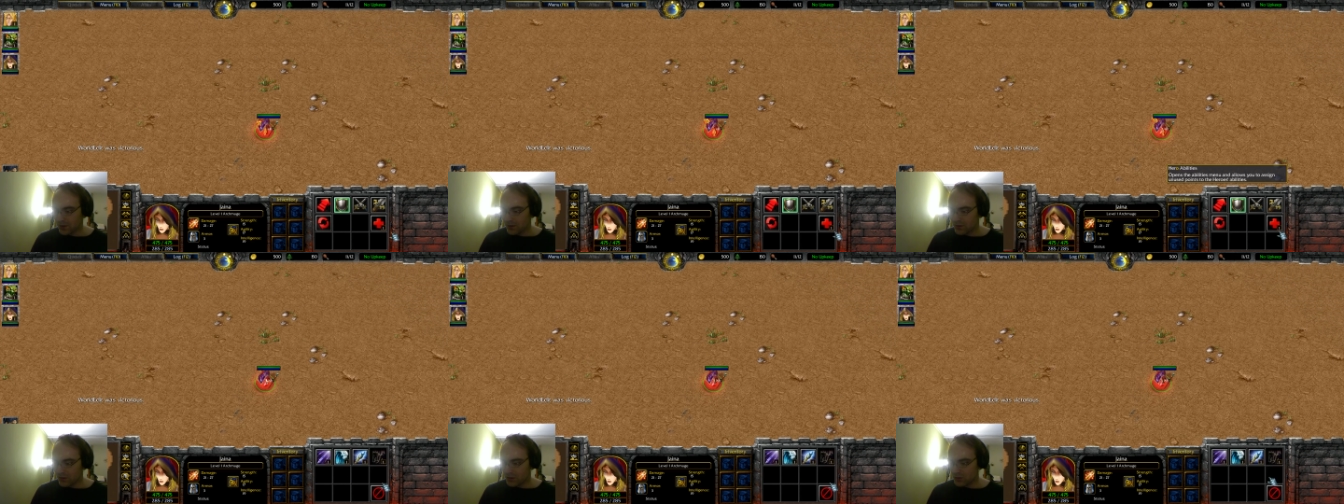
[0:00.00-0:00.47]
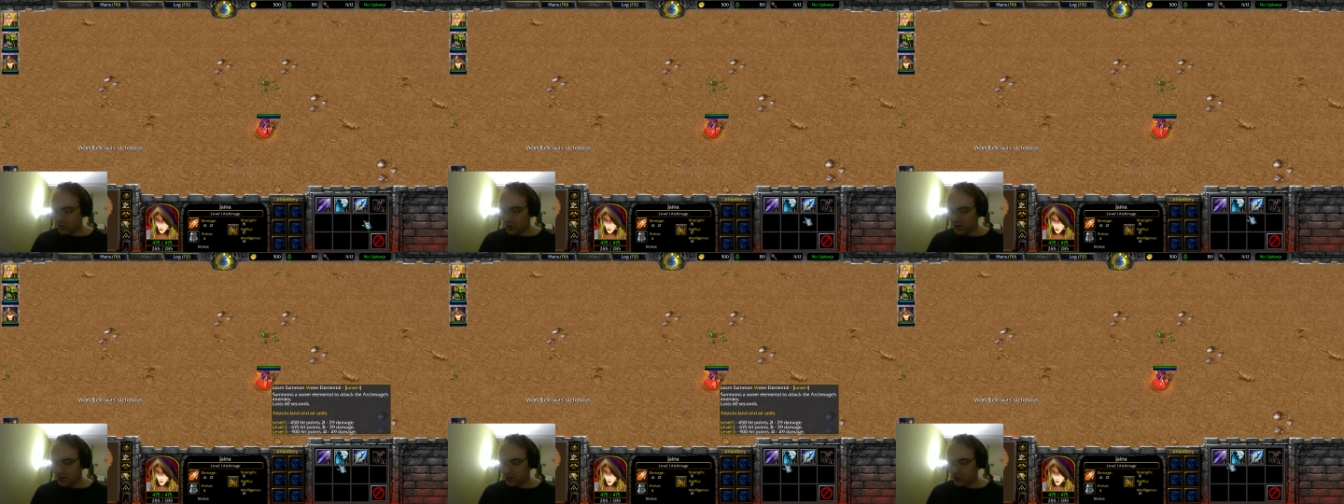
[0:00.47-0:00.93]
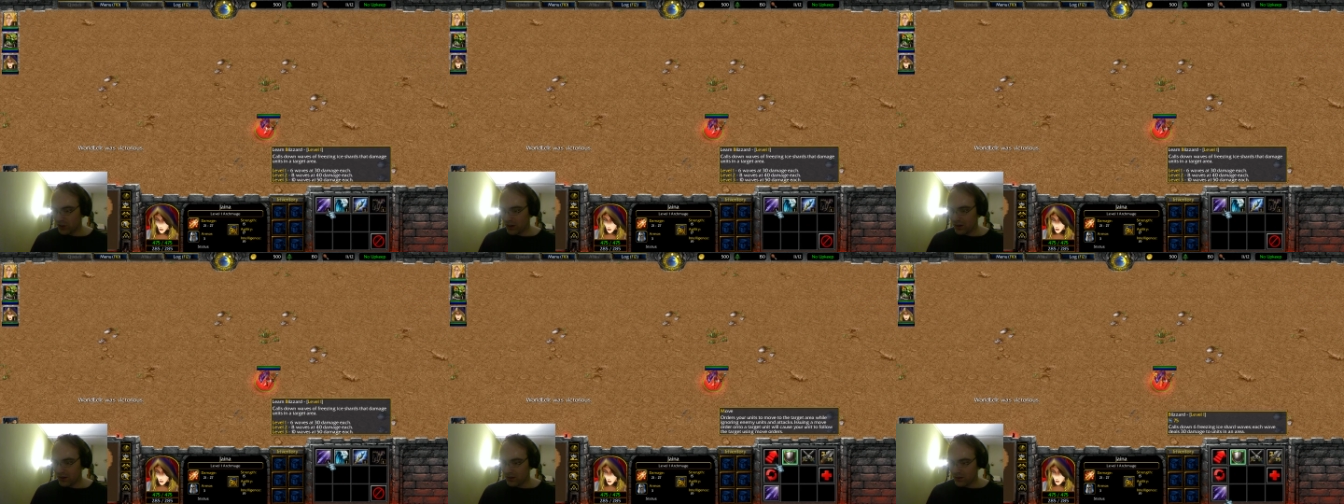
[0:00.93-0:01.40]
So here's wing to
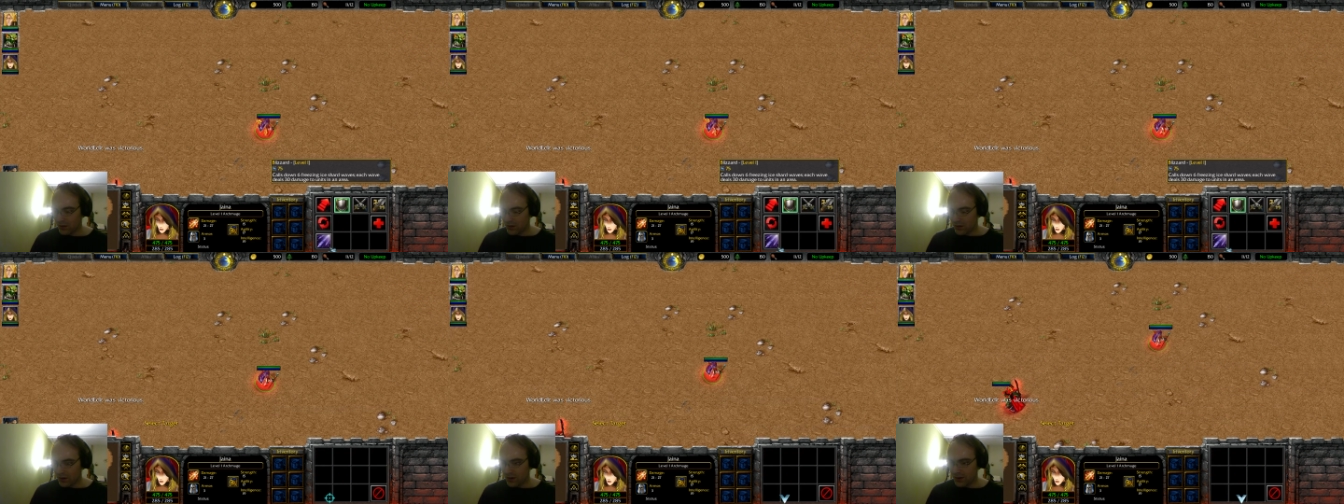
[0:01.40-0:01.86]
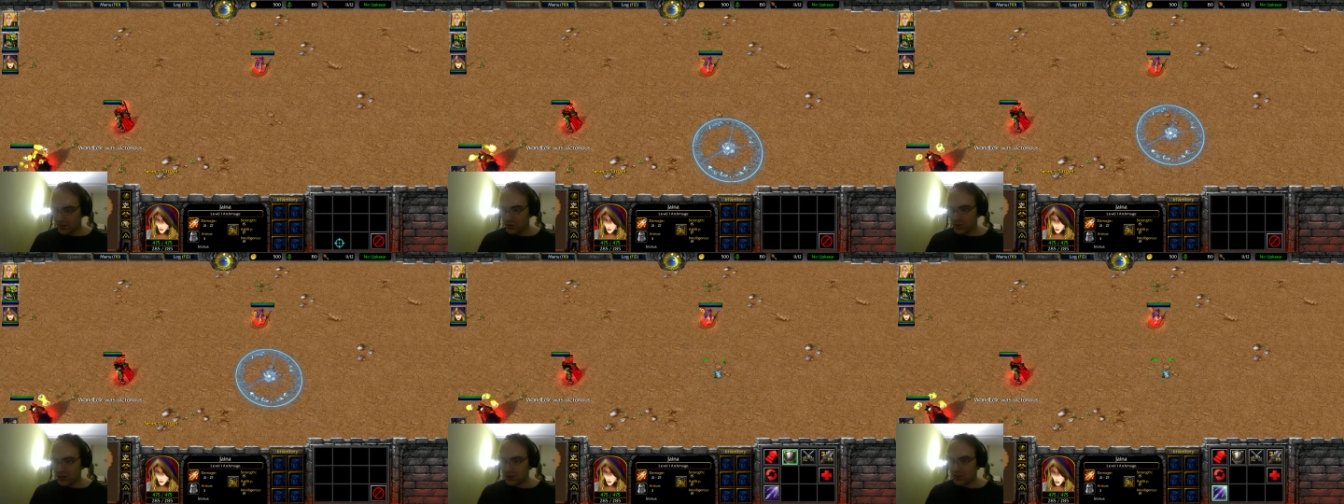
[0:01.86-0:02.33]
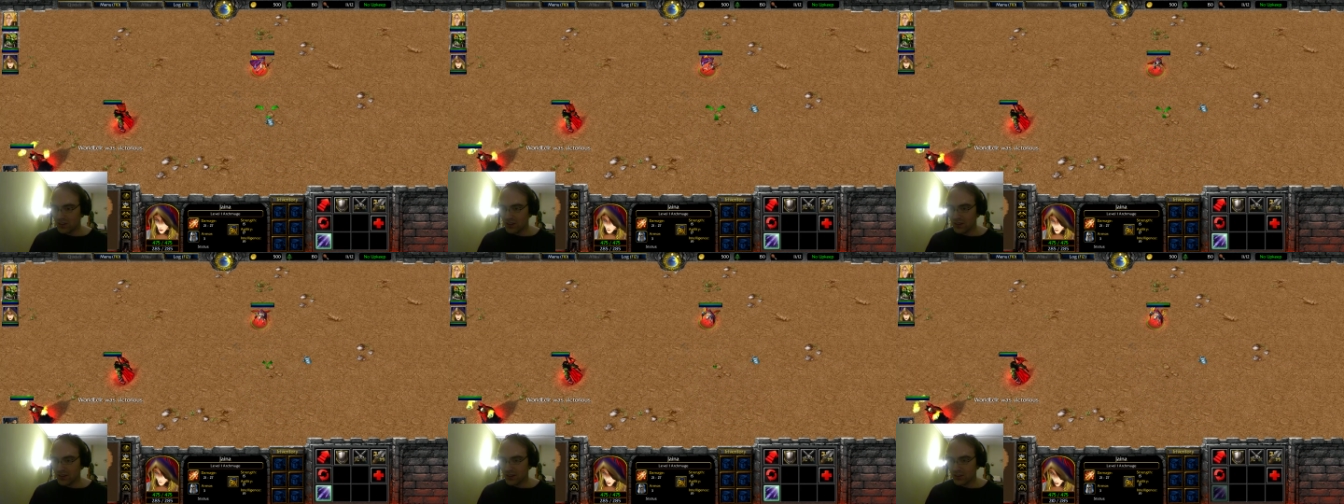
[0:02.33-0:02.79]
Jaina, and as you can
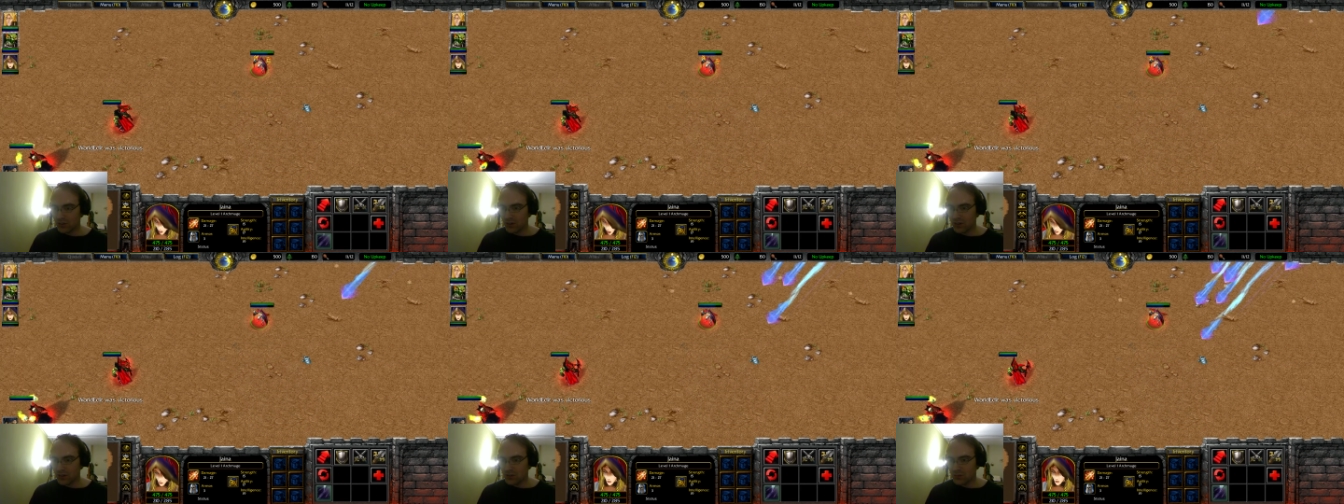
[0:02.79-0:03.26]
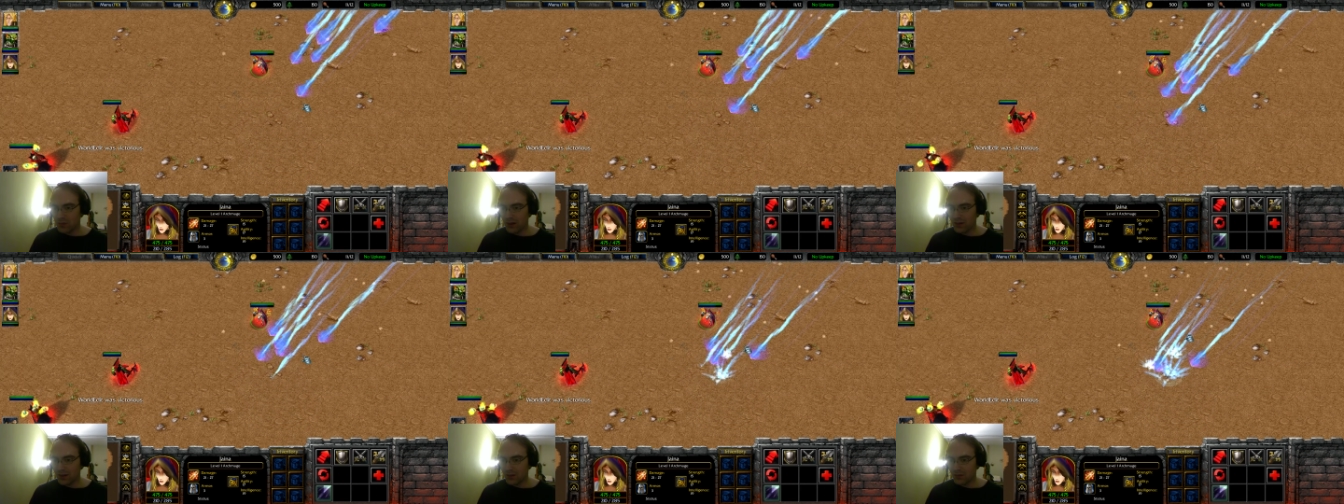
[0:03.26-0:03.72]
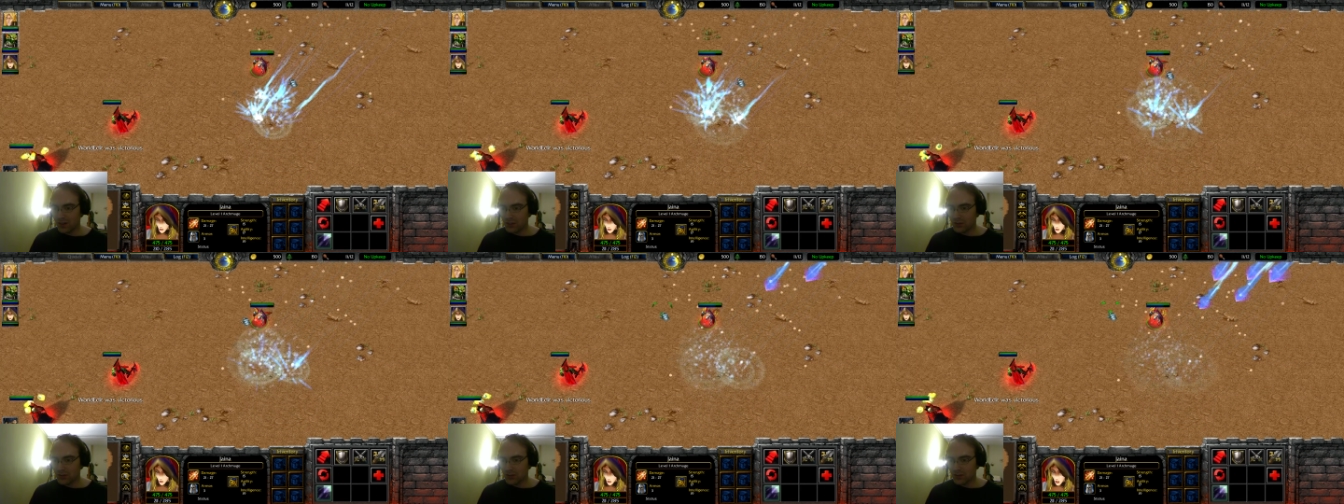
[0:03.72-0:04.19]
see, like during the spell
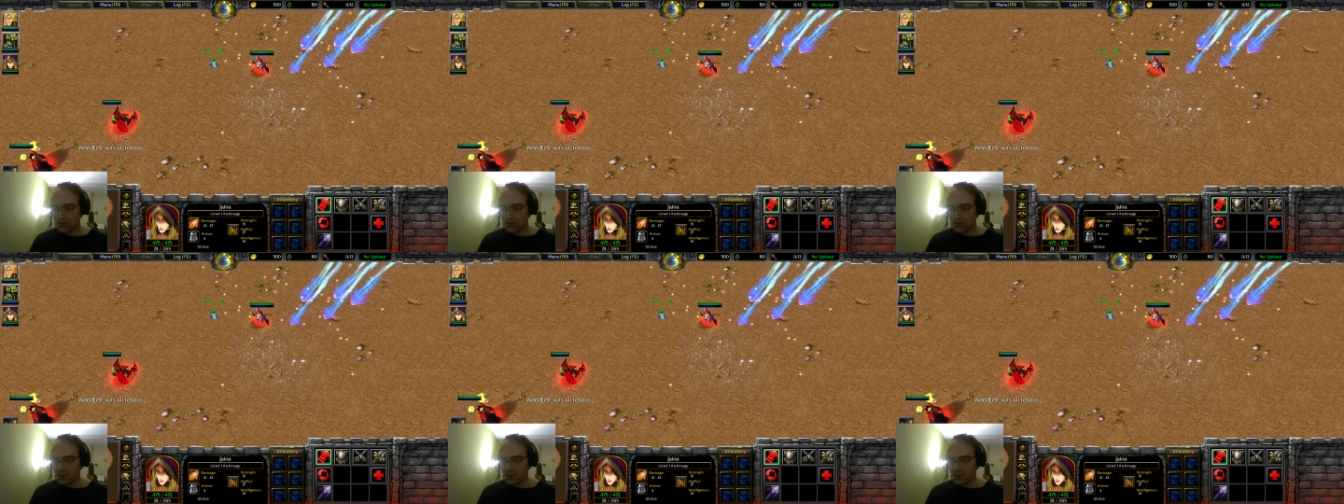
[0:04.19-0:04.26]
animation,